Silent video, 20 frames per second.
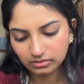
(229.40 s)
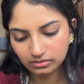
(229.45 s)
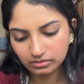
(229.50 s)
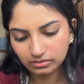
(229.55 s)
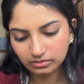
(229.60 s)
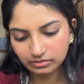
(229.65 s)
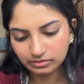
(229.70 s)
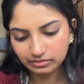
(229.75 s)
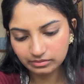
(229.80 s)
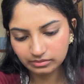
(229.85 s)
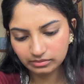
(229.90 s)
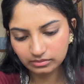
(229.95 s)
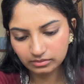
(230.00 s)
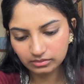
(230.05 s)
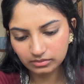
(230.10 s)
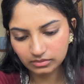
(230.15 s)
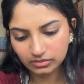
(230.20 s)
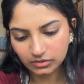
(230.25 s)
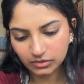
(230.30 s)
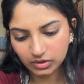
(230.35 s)

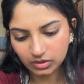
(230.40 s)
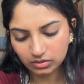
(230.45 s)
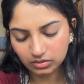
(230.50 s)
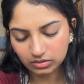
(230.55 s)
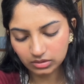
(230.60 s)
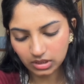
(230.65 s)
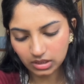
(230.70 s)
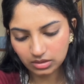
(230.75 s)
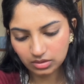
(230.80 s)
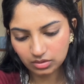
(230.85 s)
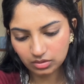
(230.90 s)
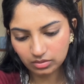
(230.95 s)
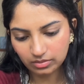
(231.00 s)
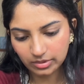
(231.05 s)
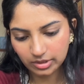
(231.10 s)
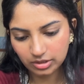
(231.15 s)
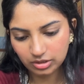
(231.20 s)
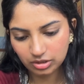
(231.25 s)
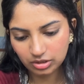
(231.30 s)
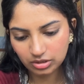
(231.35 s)
No, that's too
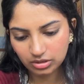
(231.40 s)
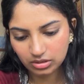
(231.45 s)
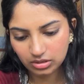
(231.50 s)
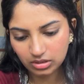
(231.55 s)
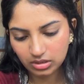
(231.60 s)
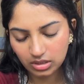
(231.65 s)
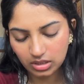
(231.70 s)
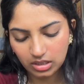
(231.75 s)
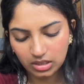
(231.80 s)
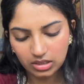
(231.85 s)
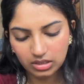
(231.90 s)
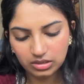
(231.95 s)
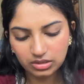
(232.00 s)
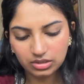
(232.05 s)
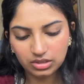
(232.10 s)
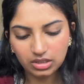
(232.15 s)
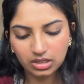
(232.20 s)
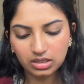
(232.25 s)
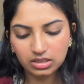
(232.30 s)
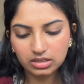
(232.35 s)
much.
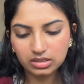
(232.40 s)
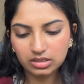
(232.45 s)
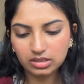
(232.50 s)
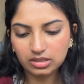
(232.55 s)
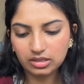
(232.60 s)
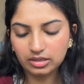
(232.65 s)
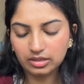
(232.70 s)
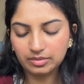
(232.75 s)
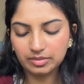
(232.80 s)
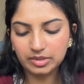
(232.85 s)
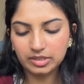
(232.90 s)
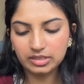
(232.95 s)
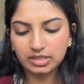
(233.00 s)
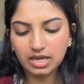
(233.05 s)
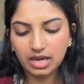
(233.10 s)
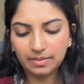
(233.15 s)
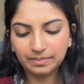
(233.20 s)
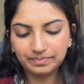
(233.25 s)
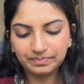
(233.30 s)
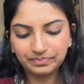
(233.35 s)
Just a little bit.
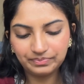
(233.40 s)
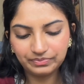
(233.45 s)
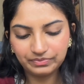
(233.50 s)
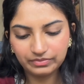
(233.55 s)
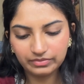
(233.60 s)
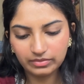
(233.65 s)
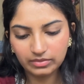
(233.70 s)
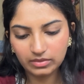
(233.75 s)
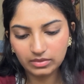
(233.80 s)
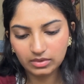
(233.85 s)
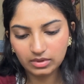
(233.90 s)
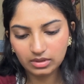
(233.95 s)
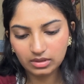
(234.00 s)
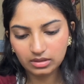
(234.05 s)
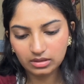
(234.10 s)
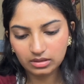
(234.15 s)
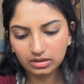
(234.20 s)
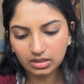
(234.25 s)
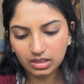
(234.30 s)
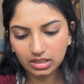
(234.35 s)
Yeah,
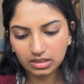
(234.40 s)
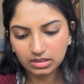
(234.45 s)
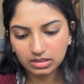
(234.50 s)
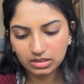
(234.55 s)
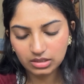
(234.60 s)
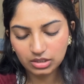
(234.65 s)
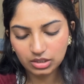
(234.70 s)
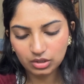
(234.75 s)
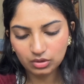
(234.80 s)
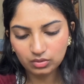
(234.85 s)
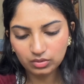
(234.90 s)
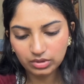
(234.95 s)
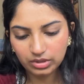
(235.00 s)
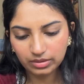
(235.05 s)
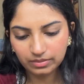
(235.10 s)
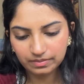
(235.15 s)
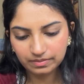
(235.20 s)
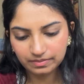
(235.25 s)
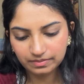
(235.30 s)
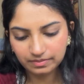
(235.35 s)
that's cute.
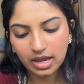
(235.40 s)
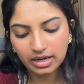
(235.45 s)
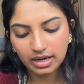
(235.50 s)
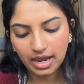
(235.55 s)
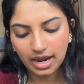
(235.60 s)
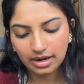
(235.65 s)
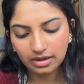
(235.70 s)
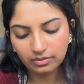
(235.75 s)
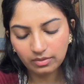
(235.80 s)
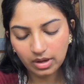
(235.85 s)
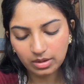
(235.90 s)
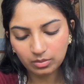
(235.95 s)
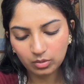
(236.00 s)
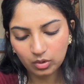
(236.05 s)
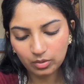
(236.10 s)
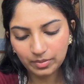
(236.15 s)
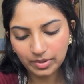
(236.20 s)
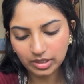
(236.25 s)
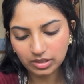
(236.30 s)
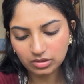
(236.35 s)
I'll add one
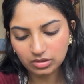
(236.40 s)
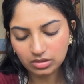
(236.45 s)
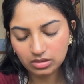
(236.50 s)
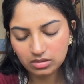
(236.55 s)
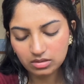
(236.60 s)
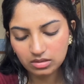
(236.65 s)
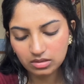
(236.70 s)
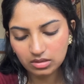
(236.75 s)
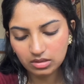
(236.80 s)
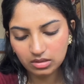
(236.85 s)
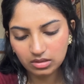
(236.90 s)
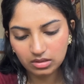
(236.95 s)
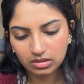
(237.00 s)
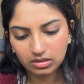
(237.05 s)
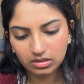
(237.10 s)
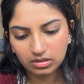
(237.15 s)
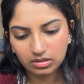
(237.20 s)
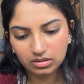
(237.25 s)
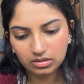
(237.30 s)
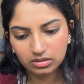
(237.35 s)
more picture.
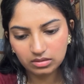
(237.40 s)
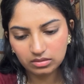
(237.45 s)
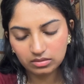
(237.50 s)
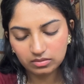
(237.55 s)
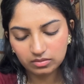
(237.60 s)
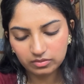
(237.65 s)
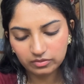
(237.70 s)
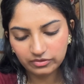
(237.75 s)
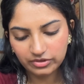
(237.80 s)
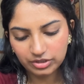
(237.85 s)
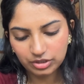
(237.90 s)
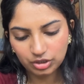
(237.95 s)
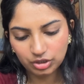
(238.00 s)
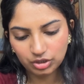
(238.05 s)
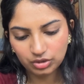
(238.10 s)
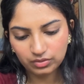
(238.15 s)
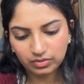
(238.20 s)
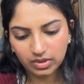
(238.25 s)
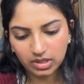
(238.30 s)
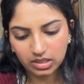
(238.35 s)

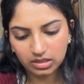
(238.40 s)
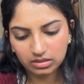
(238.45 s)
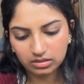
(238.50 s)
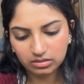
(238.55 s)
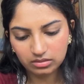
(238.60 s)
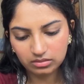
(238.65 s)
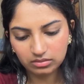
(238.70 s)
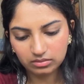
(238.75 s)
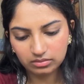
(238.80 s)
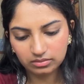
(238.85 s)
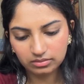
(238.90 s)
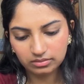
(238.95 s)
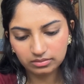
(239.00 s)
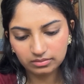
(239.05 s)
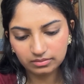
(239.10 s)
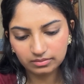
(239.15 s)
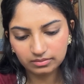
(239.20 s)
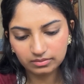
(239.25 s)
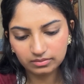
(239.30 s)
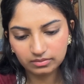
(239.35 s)
Which one?
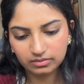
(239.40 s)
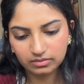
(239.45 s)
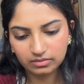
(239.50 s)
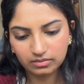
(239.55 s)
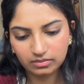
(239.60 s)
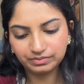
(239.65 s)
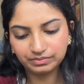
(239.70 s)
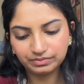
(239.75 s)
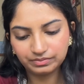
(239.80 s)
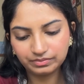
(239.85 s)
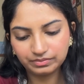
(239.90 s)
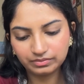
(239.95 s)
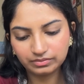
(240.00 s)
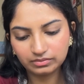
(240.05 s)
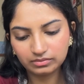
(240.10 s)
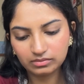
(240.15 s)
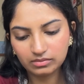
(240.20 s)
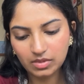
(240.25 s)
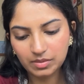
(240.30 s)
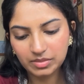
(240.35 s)

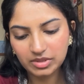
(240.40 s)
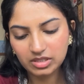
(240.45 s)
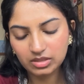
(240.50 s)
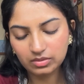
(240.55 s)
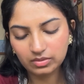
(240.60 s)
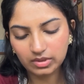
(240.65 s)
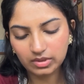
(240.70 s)
Maybe this